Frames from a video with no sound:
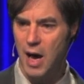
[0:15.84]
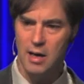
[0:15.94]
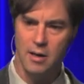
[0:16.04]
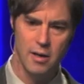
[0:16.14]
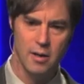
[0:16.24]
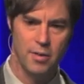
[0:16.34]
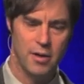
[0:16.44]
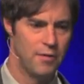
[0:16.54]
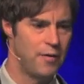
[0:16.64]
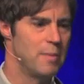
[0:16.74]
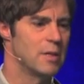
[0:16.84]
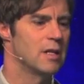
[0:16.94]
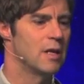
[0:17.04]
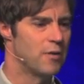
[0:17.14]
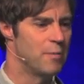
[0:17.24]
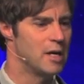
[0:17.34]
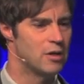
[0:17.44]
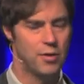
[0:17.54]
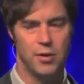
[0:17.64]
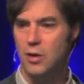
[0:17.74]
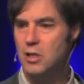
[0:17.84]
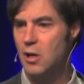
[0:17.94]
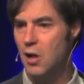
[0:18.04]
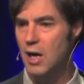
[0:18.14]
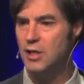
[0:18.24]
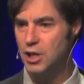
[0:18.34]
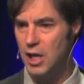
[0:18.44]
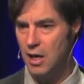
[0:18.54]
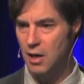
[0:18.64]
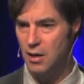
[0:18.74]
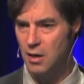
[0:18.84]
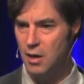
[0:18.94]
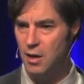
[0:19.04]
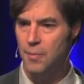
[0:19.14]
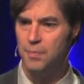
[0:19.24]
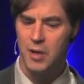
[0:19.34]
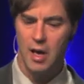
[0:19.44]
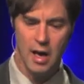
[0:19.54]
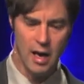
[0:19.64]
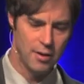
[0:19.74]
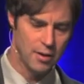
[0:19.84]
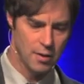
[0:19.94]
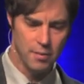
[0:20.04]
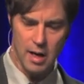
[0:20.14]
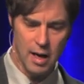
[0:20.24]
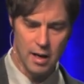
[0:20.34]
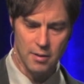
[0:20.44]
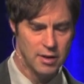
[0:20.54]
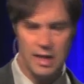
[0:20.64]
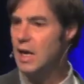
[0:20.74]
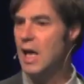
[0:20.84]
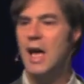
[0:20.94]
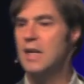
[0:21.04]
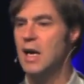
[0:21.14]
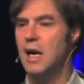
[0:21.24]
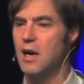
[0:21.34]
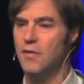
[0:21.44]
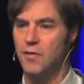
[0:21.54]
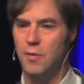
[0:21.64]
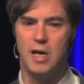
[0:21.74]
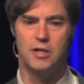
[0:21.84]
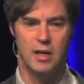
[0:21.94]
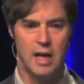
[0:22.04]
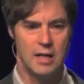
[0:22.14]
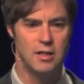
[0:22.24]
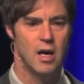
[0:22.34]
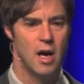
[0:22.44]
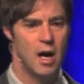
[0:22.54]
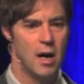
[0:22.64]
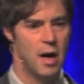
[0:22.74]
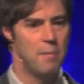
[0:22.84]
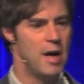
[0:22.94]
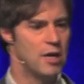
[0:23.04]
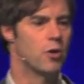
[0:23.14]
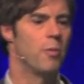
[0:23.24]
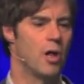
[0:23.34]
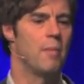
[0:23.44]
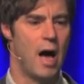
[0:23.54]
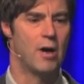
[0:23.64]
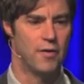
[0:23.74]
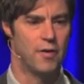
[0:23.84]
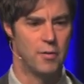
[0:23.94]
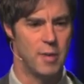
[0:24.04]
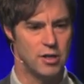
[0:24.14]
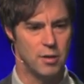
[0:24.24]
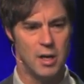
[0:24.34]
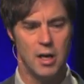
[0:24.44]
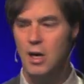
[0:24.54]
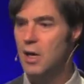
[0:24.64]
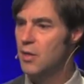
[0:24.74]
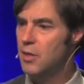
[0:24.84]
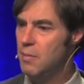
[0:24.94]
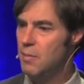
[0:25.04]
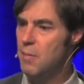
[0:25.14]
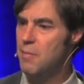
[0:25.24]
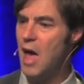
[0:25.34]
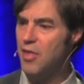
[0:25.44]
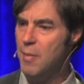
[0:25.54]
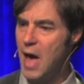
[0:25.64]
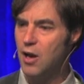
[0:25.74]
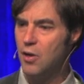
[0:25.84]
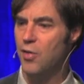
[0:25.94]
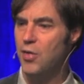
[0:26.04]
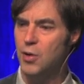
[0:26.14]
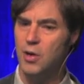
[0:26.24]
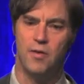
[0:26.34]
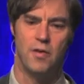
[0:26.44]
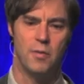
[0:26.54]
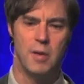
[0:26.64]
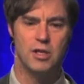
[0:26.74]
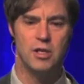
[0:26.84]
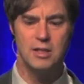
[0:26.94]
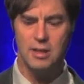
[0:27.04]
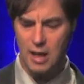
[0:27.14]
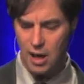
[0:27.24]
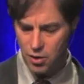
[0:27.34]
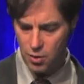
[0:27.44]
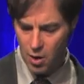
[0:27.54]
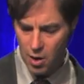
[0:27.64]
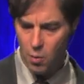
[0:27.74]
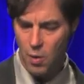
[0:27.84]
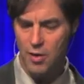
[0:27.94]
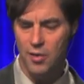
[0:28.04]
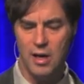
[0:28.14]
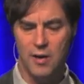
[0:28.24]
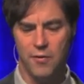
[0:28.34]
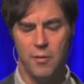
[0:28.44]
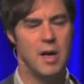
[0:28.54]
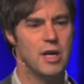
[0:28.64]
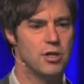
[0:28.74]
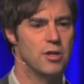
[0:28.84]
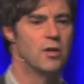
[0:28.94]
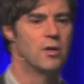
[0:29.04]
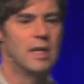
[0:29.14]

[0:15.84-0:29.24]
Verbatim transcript: by the famous information theorist Claude Shannon. And, there's, and DNA has that kind of information. It has a, a, measurable amount of information. But the, the mathematical theory of information doesn't tell you whether the information that